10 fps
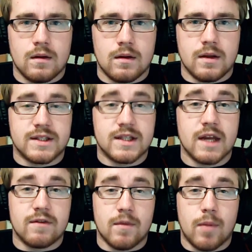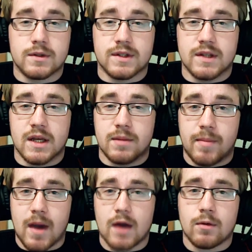Instead of opposing the enemy
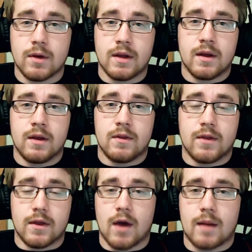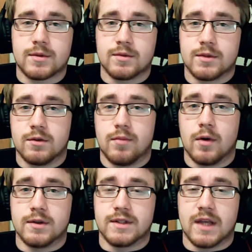battery, the other option was to
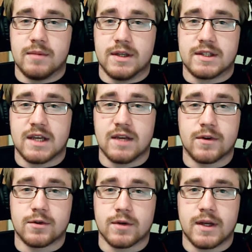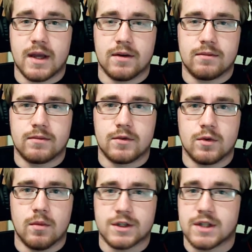oppose the enemy's infantry and, to
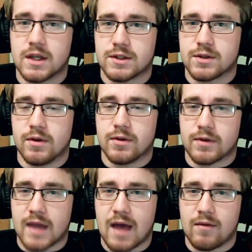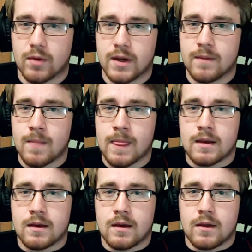a much lesser degree, their cavalry.
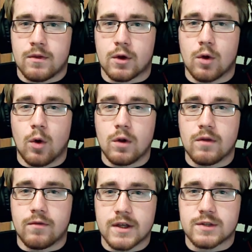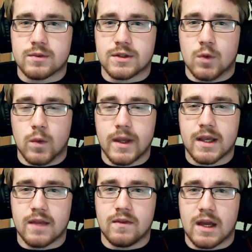The goal of this was to
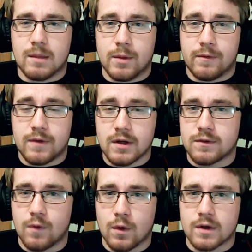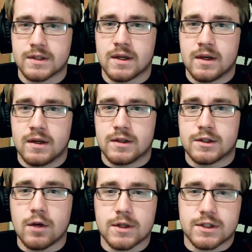weaken the enemy field force,
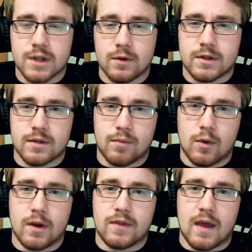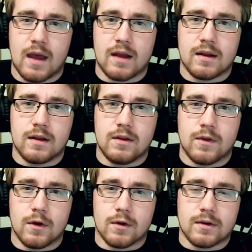so much so to the point that
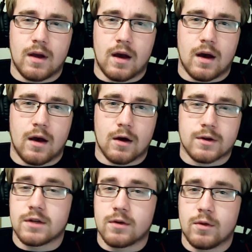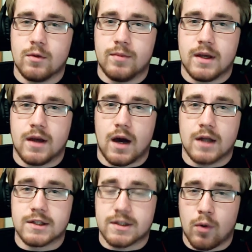their artillery would be
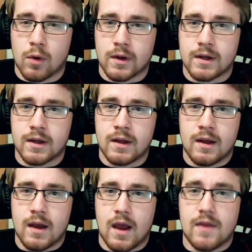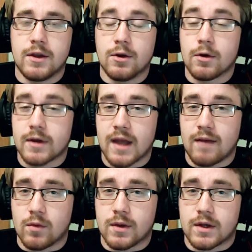unsupported, and then your
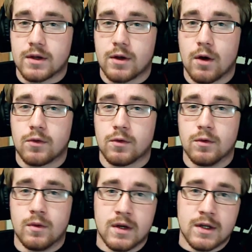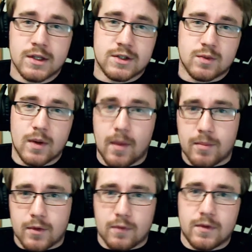cavalry could go through, sweep
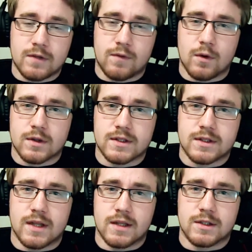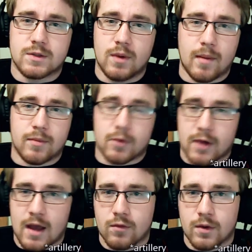up their field forces, then sweep up their
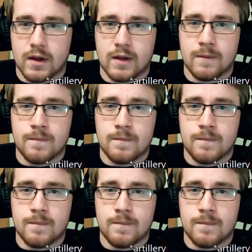cavalry.